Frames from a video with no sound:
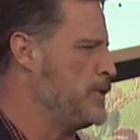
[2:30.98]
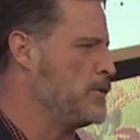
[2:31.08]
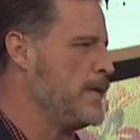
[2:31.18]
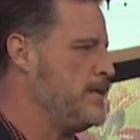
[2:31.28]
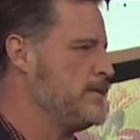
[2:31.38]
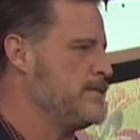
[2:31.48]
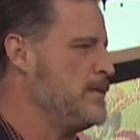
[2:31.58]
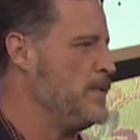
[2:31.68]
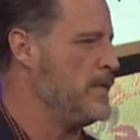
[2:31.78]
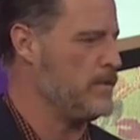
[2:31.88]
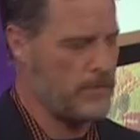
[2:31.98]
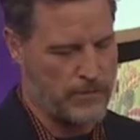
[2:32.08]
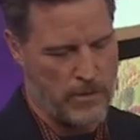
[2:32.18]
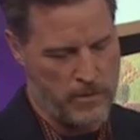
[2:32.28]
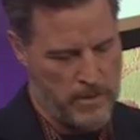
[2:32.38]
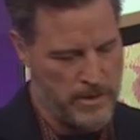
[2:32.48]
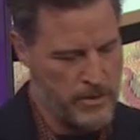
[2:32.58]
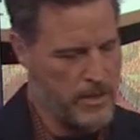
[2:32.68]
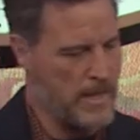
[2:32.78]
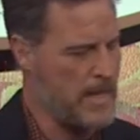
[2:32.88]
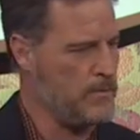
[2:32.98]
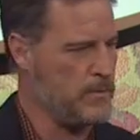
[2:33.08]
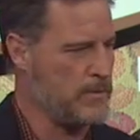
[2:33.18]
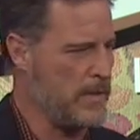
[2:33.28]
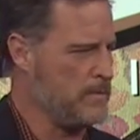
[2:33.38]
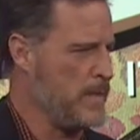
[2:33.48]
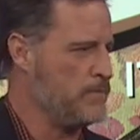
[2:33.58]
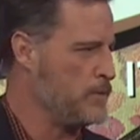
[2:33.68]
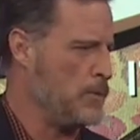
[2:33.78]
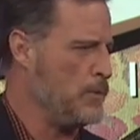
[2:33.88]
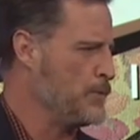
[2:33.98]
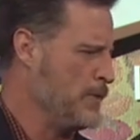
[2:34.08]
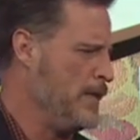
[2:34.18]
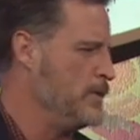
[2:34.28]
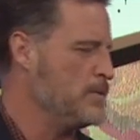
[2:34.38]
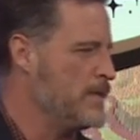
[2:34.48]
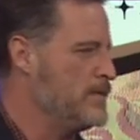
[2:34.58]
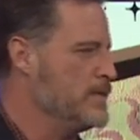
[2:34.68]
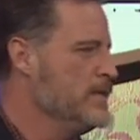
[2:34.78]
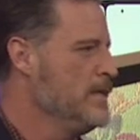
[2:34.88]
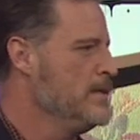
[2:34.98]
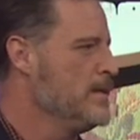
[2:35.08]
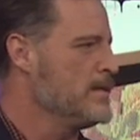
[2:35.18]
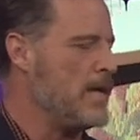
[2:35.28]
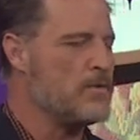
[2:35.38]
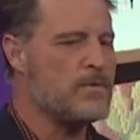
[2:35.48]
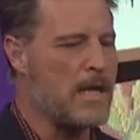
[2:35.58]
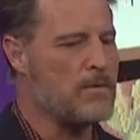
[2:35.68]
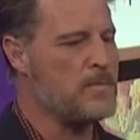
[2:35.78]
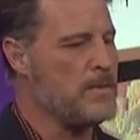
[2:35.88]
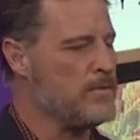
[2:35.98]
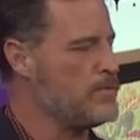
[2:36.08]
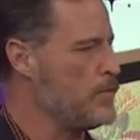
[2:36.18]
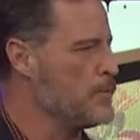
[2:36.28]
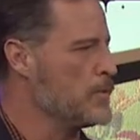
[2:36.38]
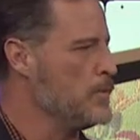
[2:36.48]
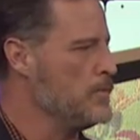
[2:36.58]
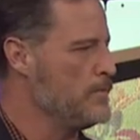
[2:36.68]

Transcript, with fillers: the great exhibit and you saw the one that she had it was like made of gold thread or whatever yeah that, that would was be like at a flapper cool.